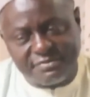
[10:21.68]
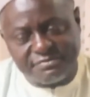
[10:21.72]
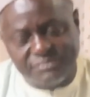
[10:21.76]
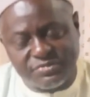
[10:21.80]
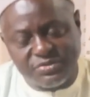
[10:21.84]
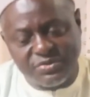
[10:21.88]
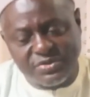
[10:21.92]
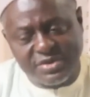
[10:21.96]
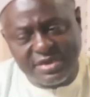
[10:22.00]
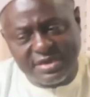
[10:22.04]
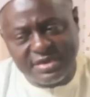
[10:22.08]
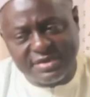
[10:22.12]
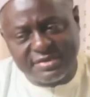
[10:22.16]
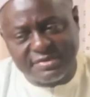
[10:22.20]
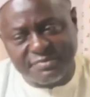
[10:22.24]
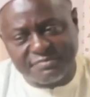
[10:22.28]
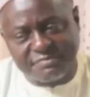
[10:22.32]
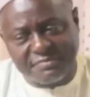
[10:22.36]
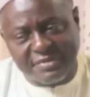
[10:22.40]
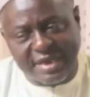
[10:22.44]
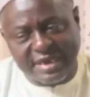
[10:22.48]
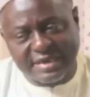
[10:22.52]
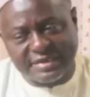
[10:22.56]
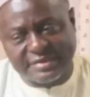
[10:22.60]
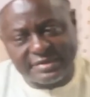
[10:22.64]
During
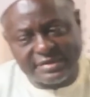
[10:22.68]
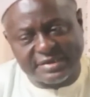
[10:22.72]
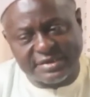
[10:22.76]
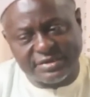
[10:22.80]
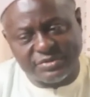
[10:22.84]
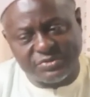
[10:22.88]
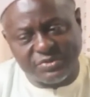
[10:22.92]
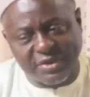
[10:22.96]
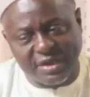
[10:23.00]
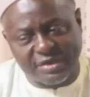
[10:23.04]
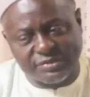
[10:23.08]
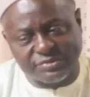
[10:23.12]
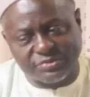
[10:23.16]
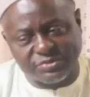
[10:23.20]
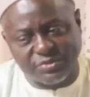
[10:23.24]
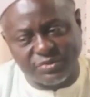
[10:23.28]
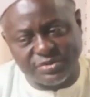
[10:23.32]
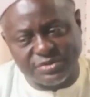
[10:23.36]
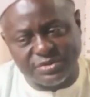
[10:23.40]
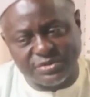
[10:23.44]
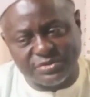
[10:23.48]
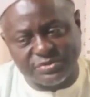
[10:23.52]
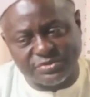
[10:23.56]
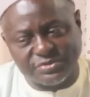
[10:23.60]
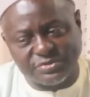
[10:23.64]
my tenure as
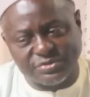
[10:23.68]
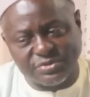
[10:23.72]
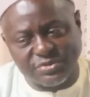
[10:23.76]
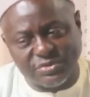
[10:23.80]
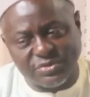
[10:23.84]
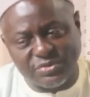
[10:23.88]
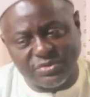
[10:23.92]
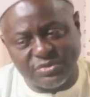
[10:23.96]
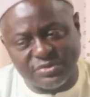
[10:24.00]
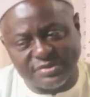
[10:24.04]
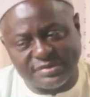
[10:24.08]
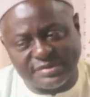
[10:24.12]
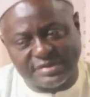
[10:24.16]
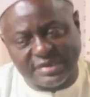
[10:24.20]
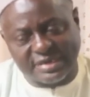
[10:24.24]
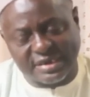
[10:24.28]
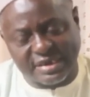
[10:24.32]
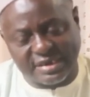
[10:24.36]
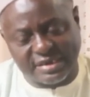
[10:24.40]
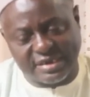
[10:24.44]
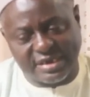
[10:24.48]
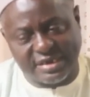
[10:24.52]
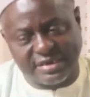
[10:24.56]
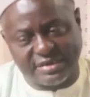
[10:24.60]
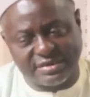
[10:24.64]
Auditor
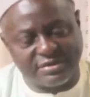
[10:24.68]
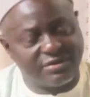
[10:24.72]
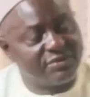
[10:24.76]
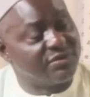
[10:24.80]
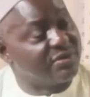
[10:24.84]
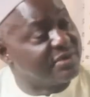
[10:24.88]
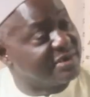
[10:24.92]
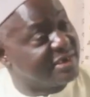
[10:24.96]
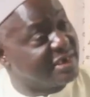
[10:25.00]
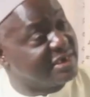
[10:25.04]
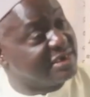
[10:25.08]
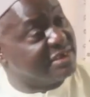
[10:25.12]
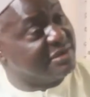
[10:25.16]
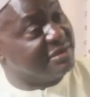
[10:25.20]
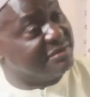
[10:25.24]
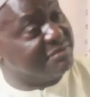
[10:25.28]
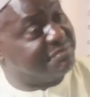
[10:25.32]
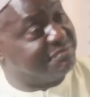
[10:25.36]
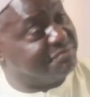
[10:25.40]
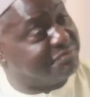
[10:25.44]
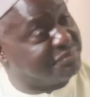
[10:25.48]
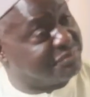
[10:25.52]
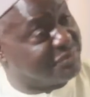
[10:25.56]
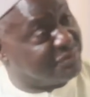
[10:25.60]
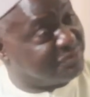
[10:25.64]
General under
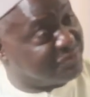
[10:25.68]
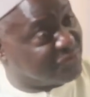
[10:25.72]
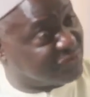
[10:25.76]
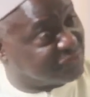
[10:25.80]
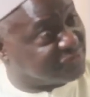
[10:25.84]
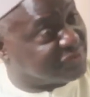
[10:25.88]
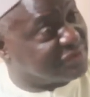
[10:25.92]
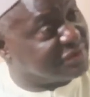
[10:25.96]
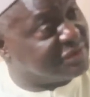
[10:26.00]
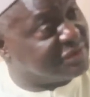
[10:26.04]
the previous